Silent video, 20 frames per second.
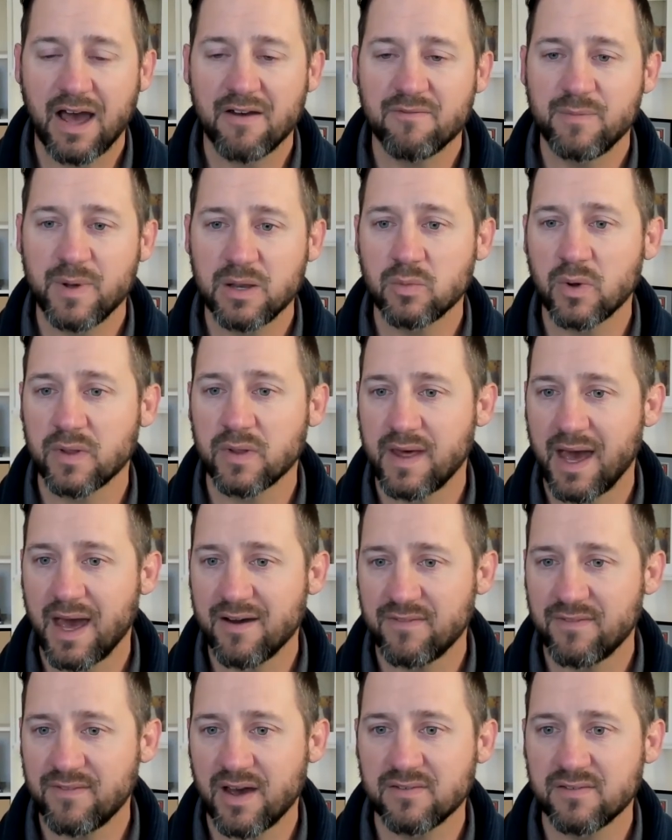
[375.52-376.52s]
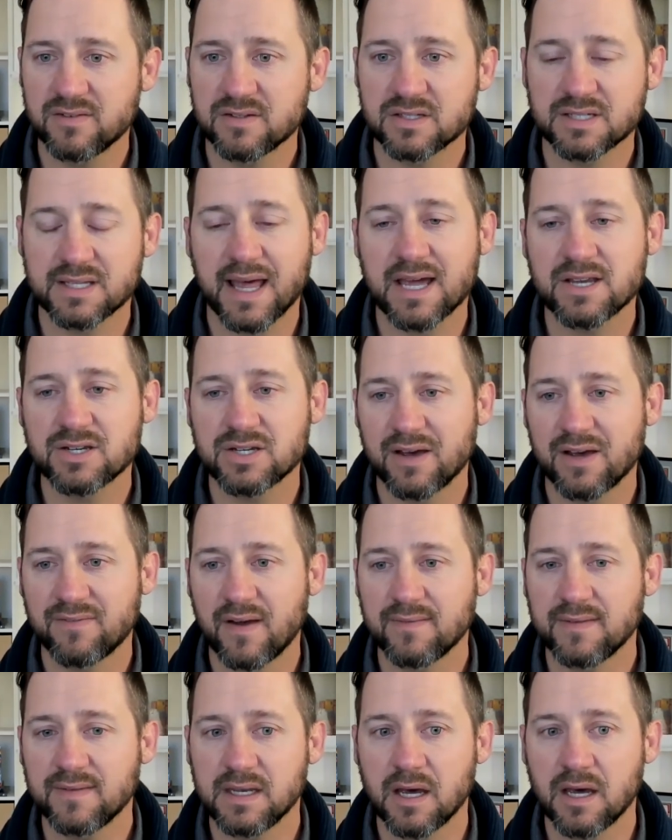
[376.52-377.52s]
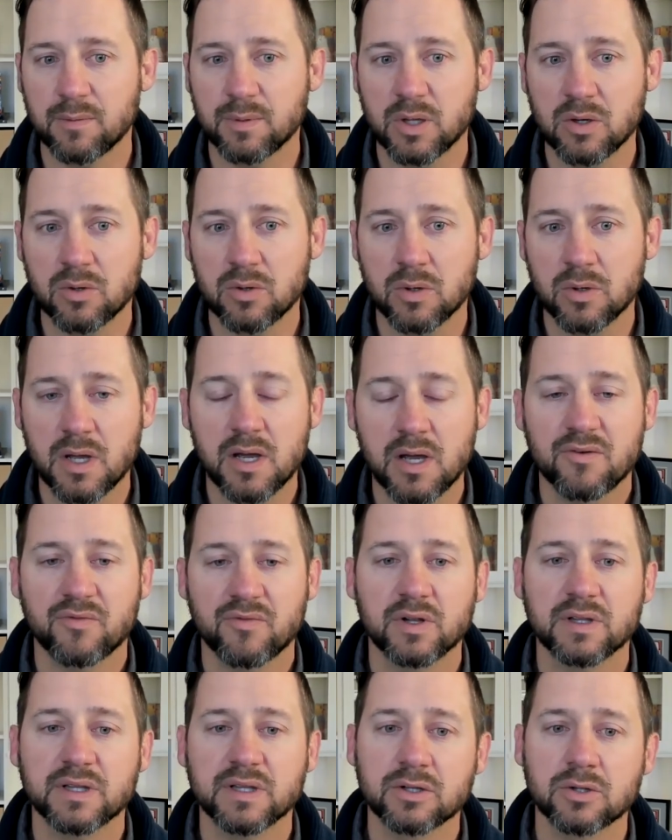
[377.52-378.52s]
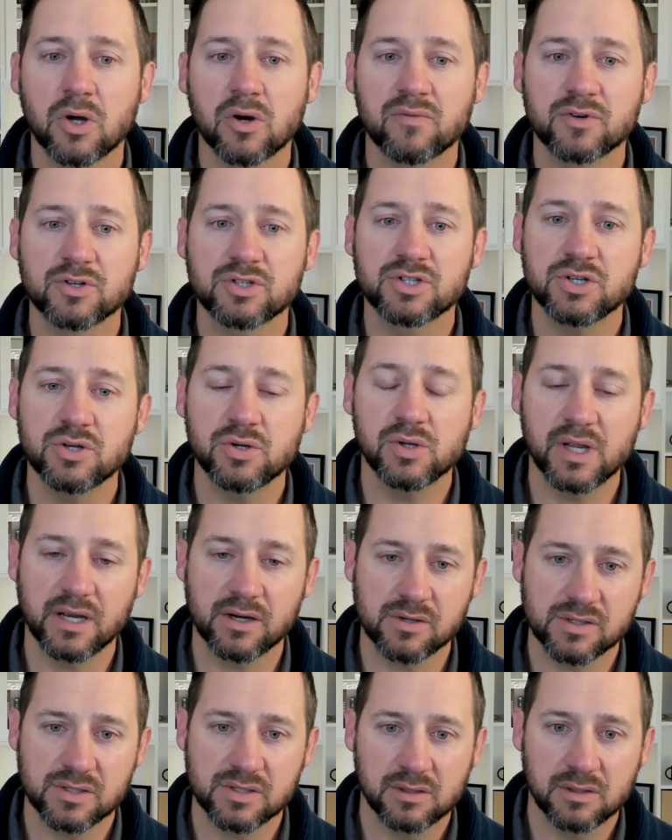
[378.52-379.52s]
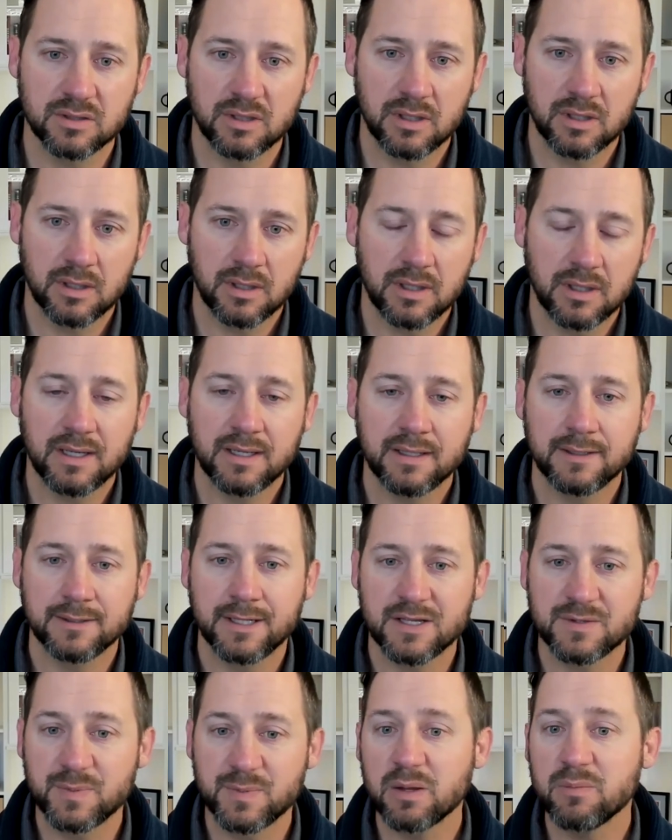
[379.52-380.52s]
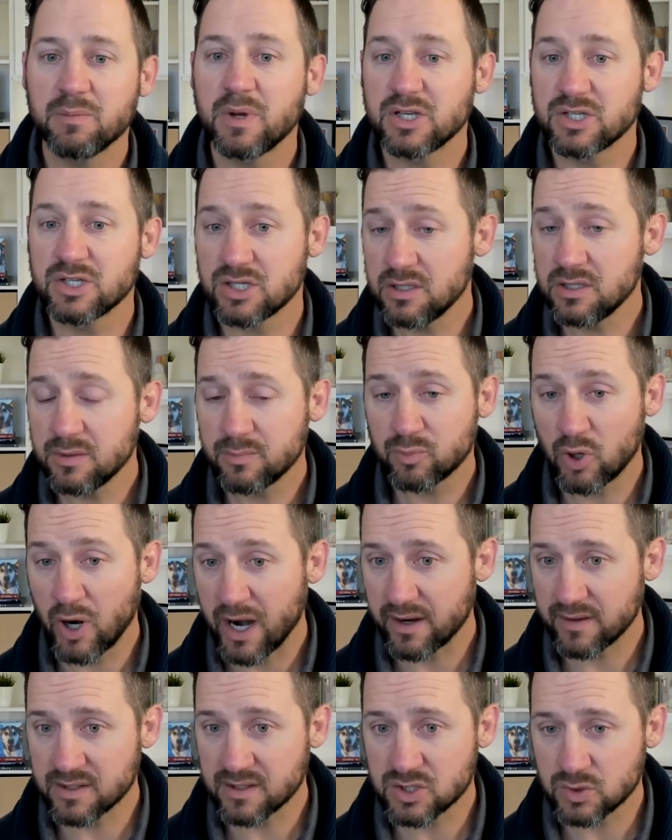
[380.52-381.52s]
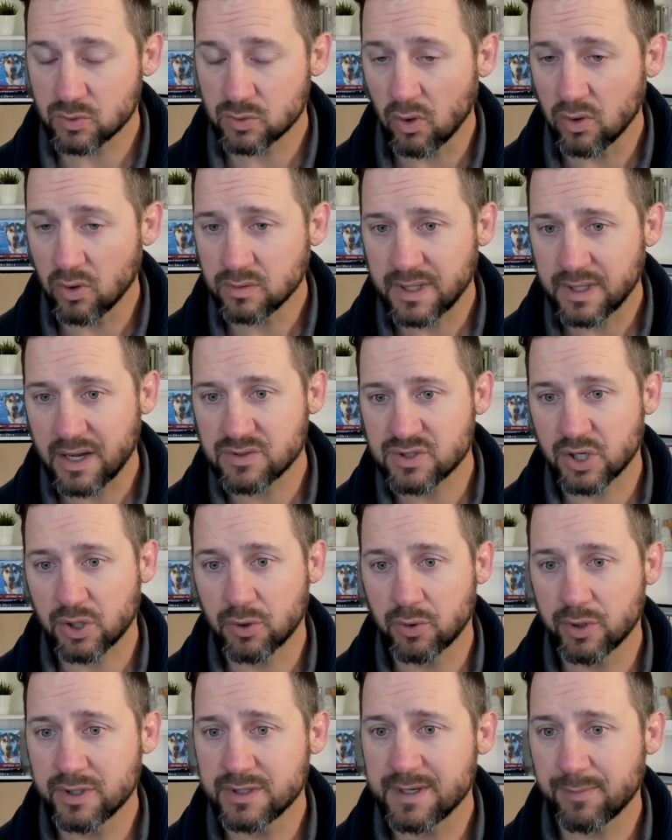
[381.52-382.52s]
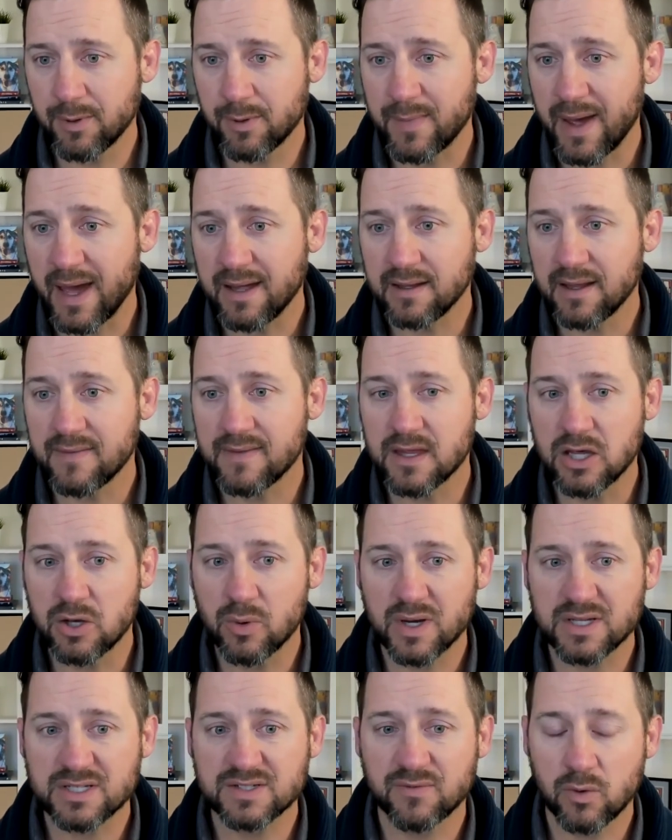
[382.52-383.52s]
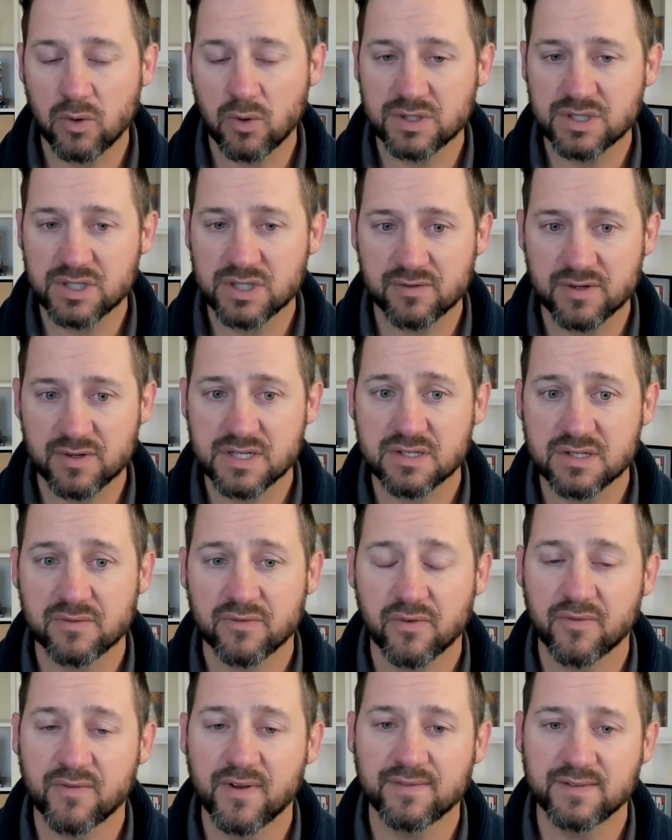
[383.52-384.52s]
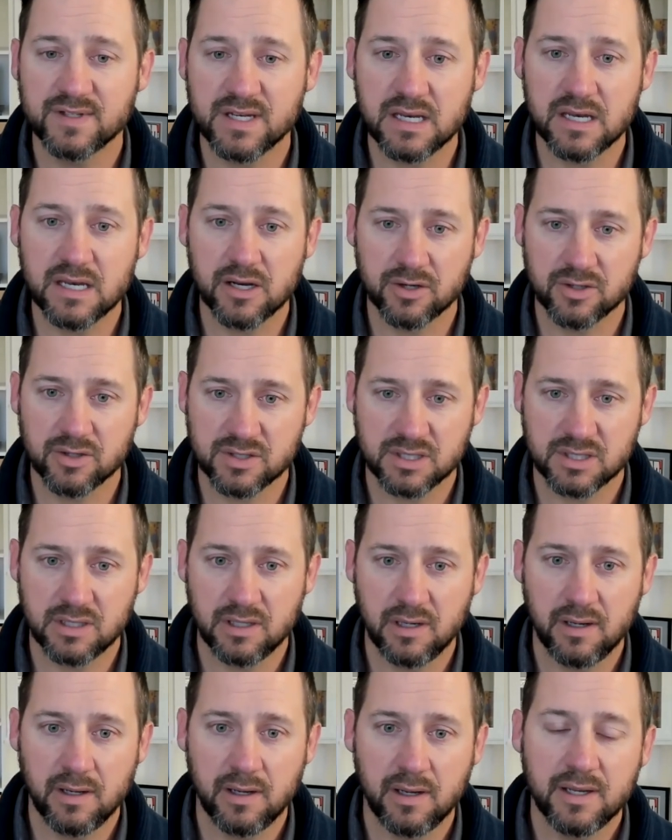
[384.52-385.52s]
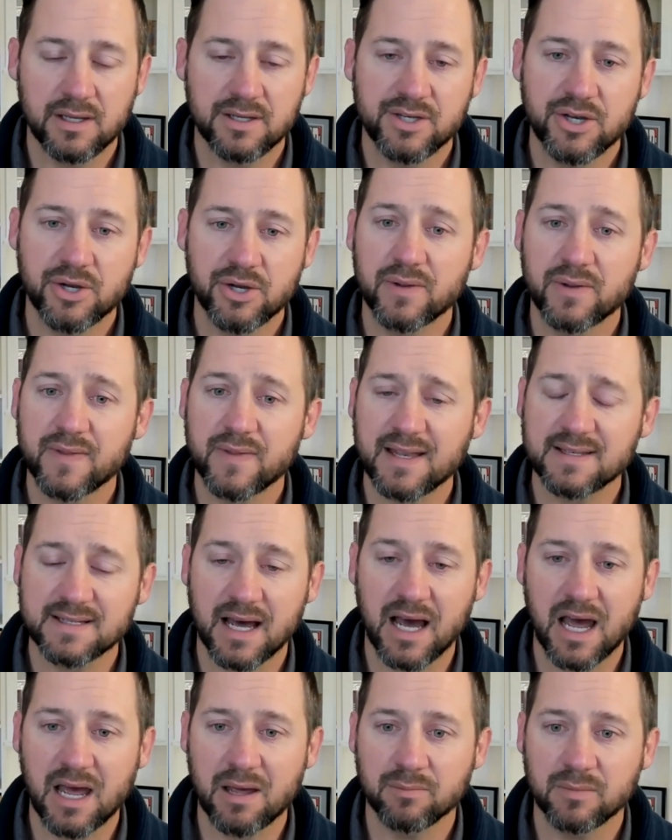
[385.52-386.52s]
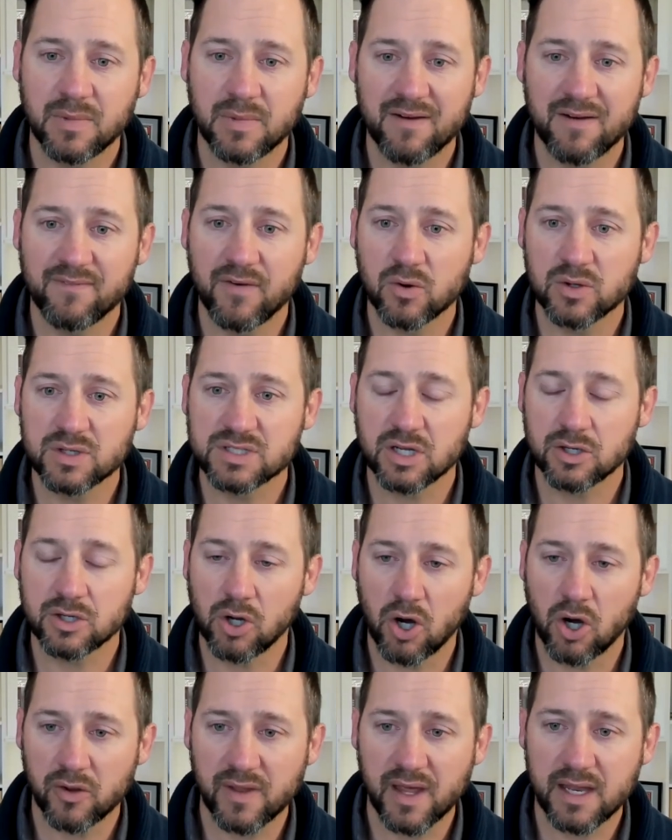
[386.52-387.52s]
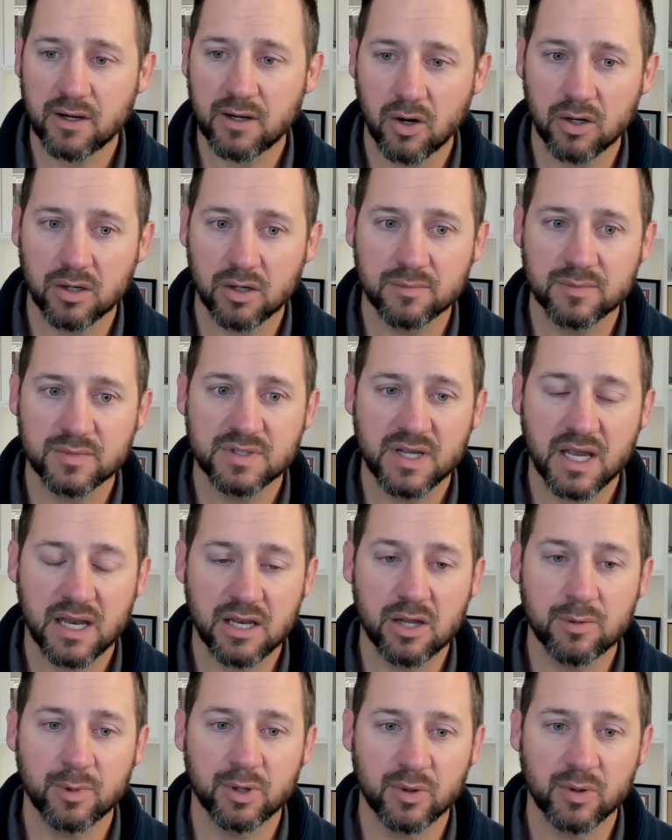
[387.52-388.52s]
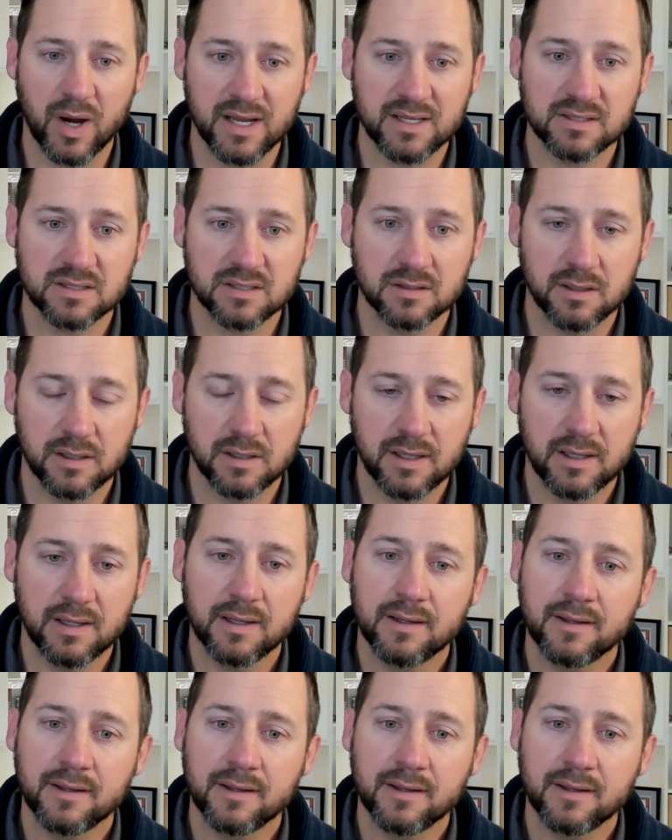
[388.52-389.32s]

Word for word: I've been with FF slash FFDW for a little over two years, as Billy mentioned, prior to this role, I was a career diplomat in the US Foreign Service for 15 years. During that time, I focused on online harms and human rights,